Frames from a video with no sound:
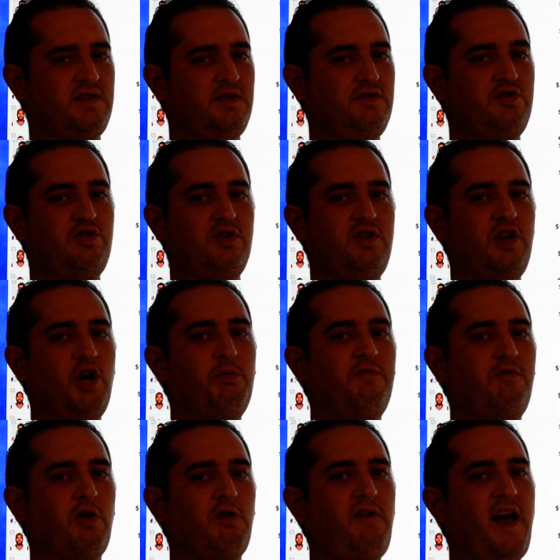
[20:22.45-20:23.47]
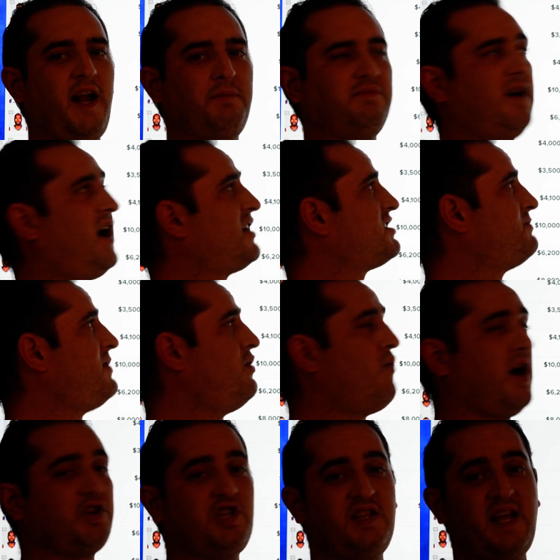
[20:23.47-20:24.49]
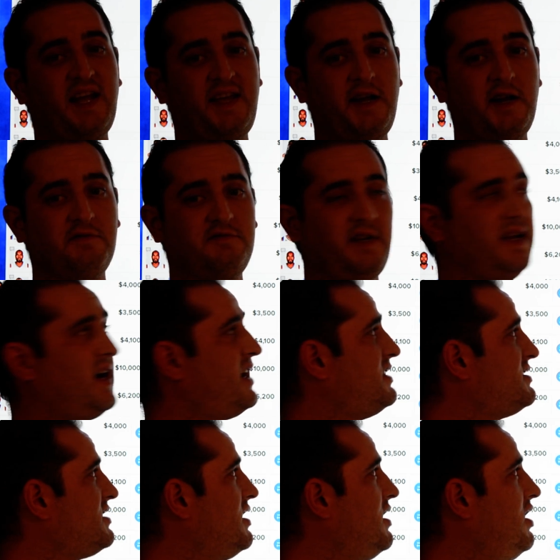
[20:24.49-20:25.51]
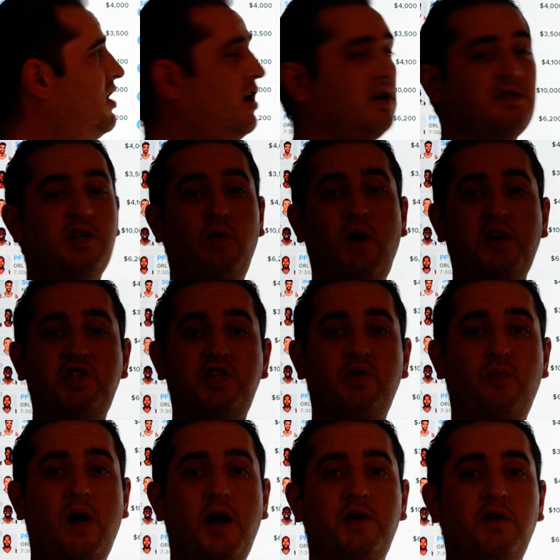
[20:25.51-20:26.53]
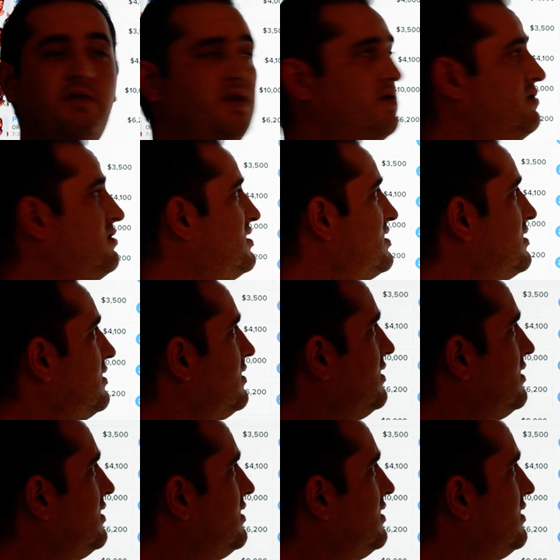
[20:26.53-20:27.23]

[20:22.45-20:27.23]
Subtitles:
You should know before lineup blocks. Be watching that carefully, guys. Also watch the Rondo news.